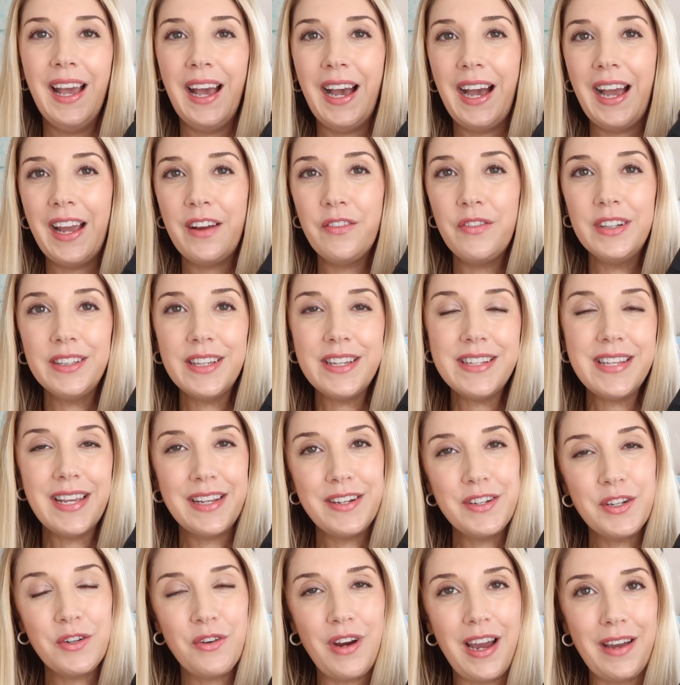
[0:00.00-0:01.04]
I really
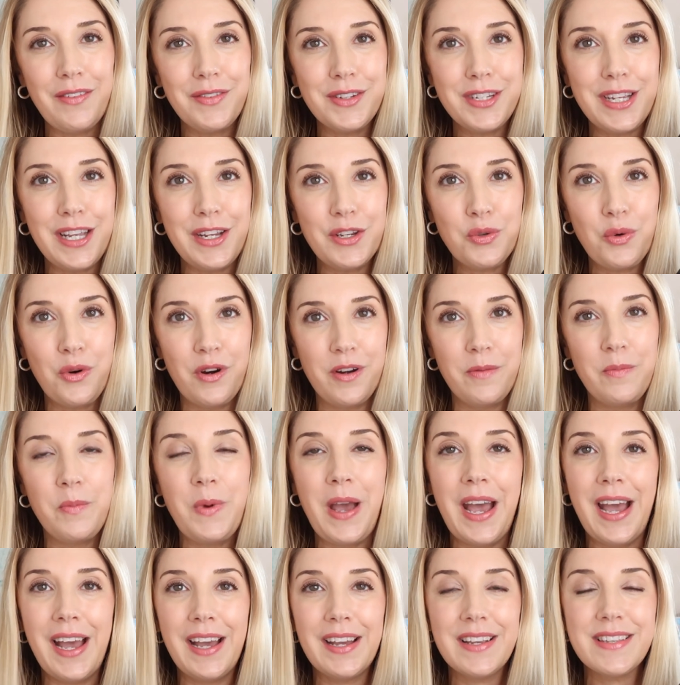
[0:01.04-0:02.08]
tend to gravitate toward
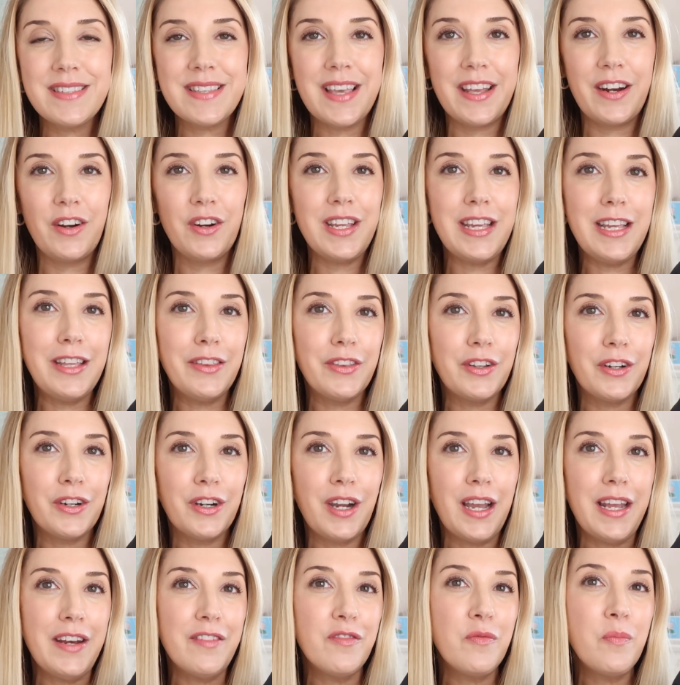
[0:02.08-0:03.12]
bags that are either
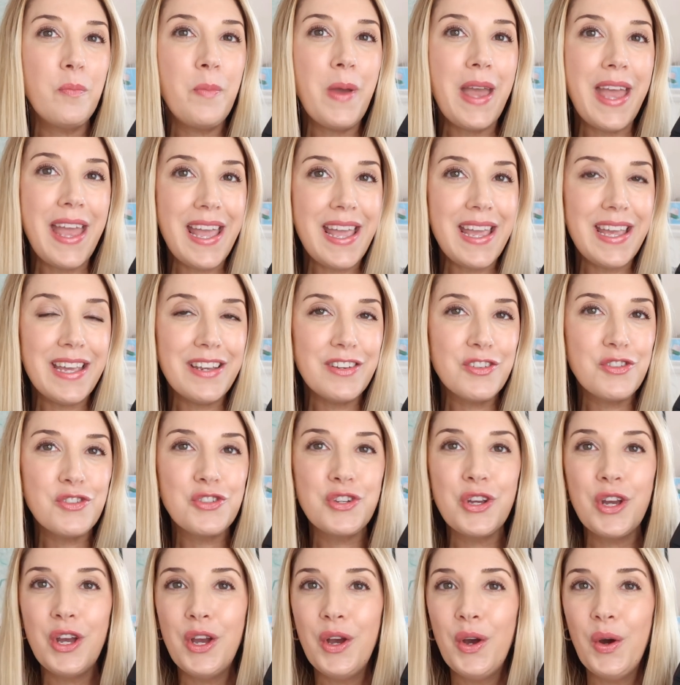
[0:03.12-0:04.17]
kind of
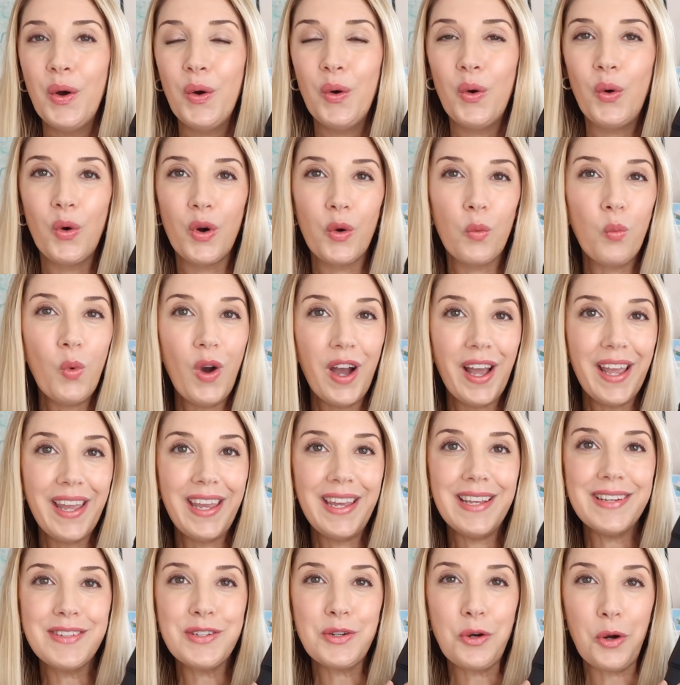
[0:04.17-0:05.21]
beige or
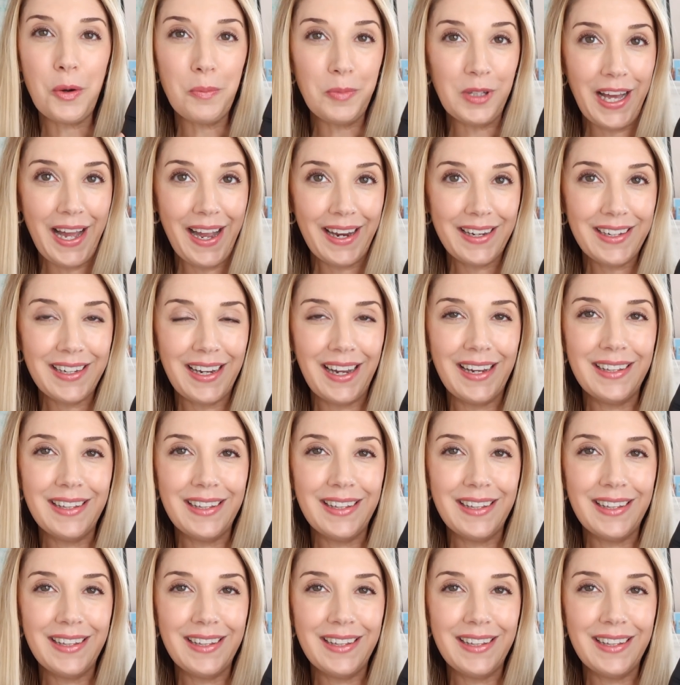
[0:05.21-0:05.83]
white or black.